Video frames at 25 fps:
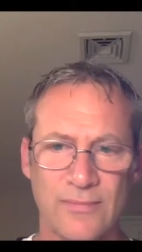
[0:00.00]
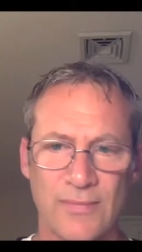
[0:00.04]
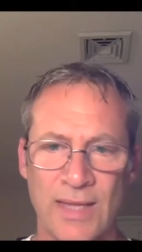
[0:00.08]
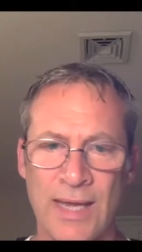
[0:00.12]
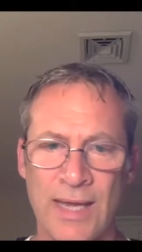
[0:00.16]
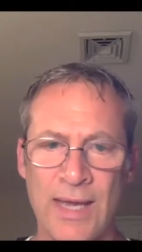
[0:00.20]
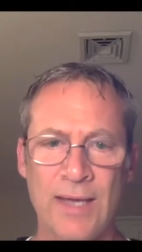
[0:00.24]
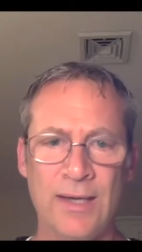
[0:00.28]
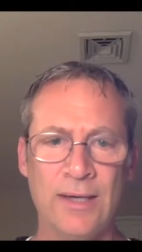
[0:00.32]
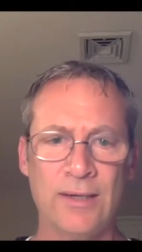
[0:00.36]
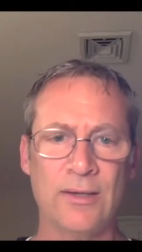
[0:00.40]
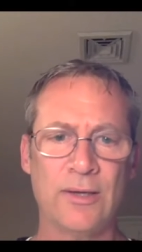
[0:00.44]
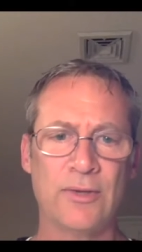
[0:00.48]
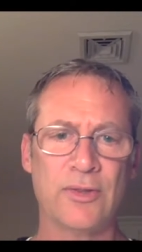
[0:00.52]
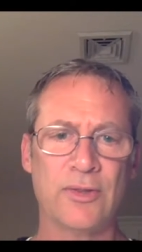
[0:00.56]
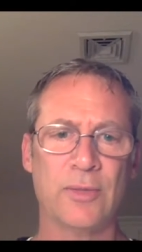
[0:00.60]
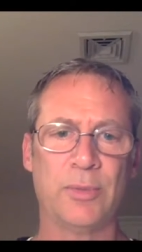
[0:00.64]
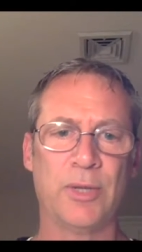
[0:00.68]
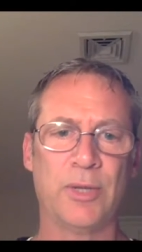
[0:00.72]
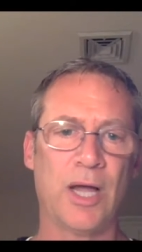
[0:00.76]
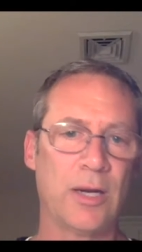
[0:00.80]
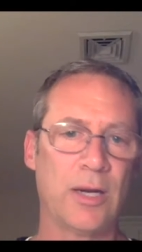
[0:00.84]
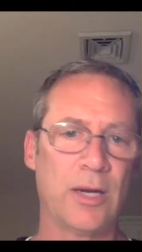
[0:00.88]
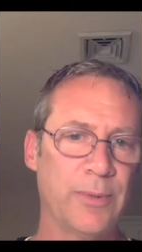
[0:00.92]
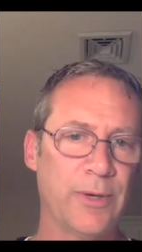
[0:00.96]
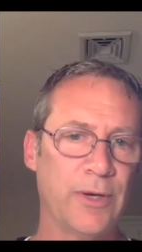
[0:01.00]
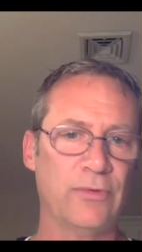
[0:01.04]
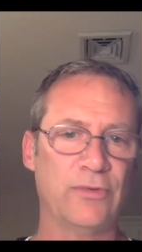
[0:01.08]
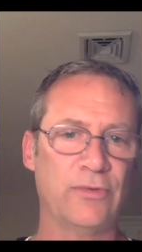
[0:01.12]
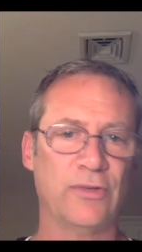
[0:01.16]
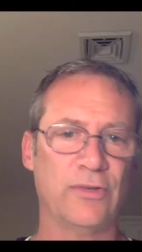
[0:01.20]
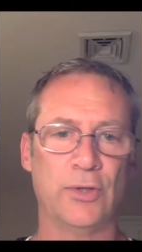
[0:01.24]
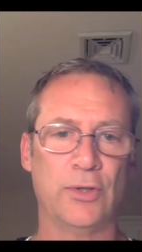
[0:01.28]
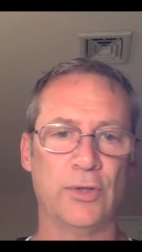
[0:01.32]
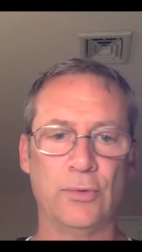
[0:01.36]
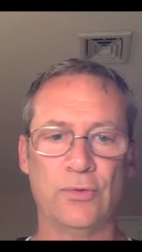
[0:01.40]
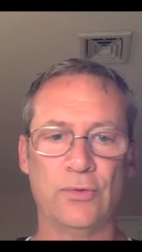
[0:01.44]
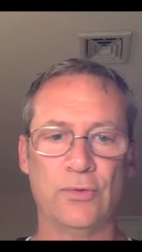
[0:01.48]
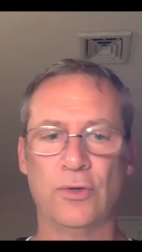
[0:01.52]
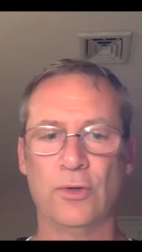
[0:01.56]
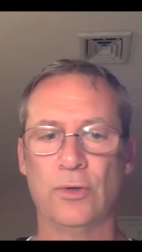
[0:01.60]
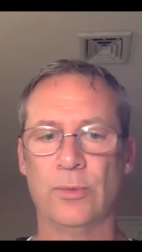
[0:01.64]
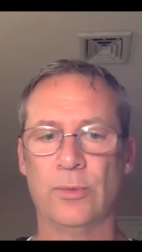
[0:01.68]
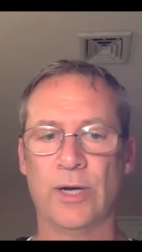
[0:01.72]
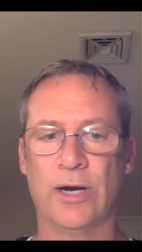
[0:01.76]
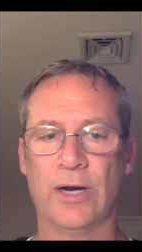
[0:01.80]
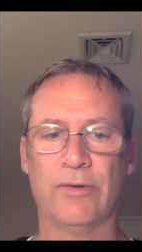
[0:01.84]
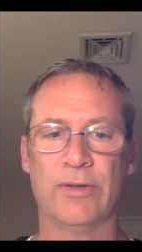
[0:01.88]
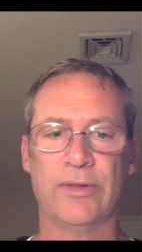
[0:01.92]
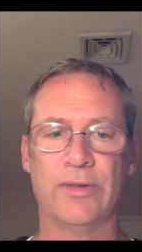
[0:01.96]
and the blog posts and YouTube
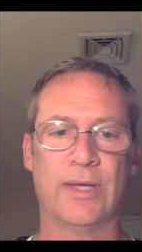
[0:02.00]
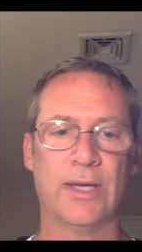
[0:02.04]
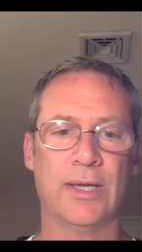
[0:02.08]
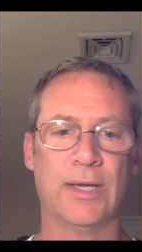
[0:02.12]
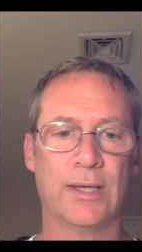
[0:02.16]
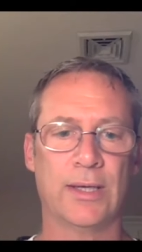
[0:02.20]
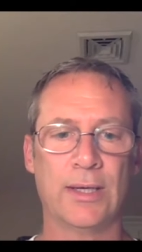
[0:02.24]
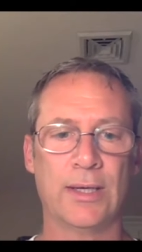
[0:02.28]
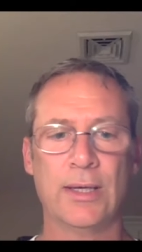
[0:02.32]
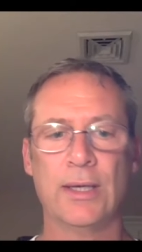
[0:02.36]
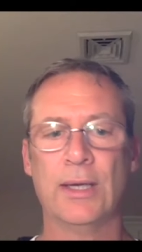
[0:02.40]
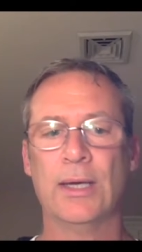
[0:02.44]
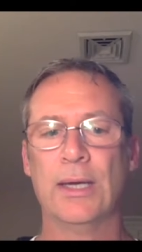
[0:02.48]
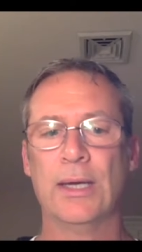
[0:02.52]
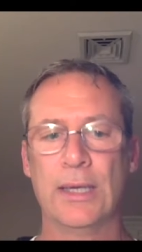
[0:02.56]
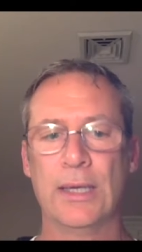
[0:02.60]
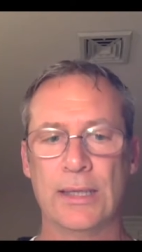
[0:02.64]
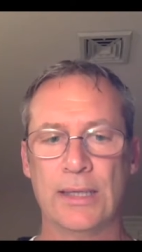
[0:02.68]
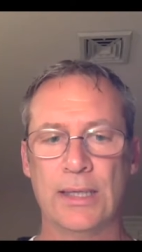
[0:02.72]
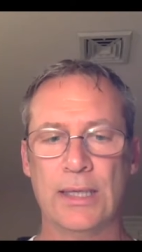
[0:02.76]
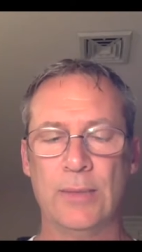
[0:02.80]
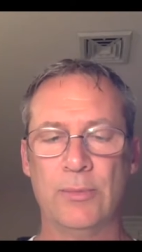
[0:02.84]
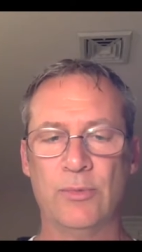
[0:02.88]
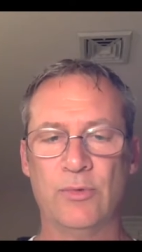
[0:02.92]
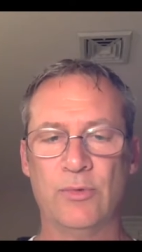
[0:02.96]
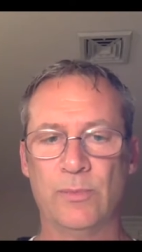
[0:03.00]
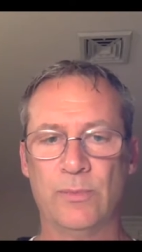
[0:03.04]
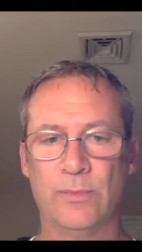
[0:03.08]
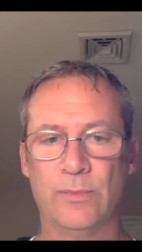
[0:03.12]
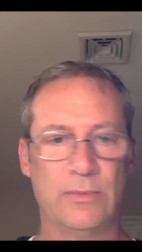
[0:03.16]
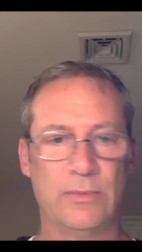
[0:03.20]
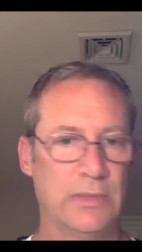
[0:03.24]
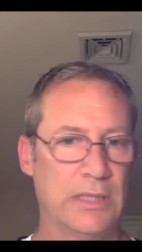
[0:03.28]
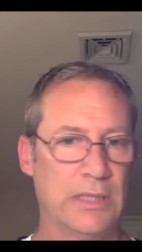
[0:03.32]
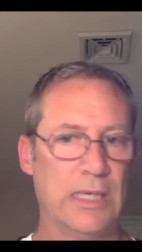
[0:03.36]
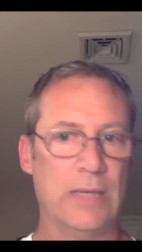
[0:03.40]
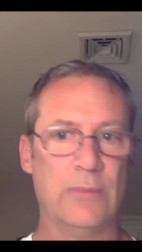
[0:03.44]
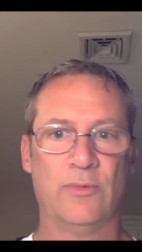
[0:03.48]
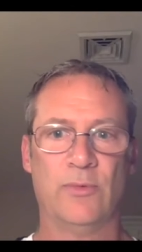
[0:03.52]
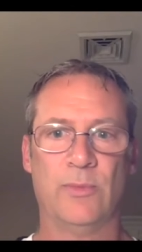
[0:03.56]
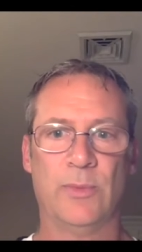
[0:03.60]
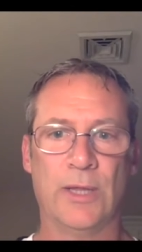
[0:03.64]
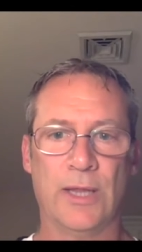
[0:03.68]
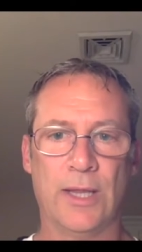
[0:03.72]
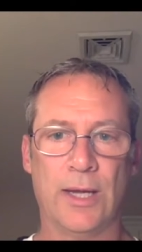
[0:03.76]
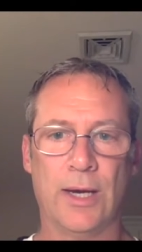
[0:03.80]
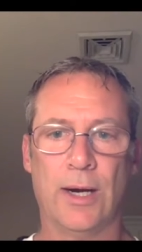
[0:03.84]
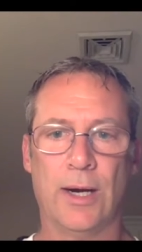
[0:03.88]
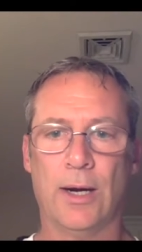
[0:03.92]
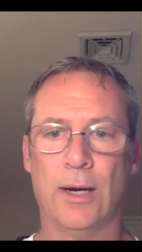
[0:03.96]
and everything keeps me
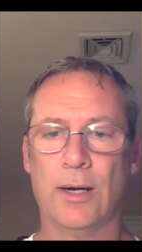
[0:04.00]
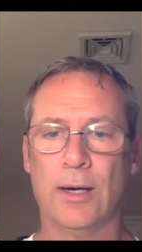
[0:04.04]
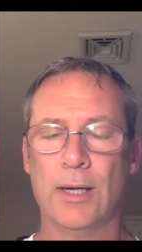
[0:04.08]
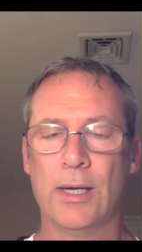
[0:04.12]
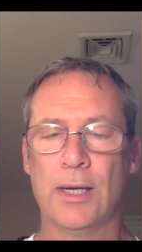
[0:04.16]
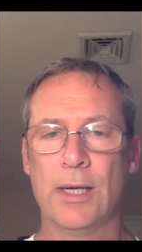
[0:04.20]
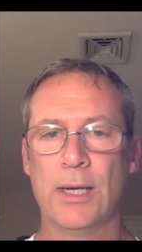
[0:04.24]
there.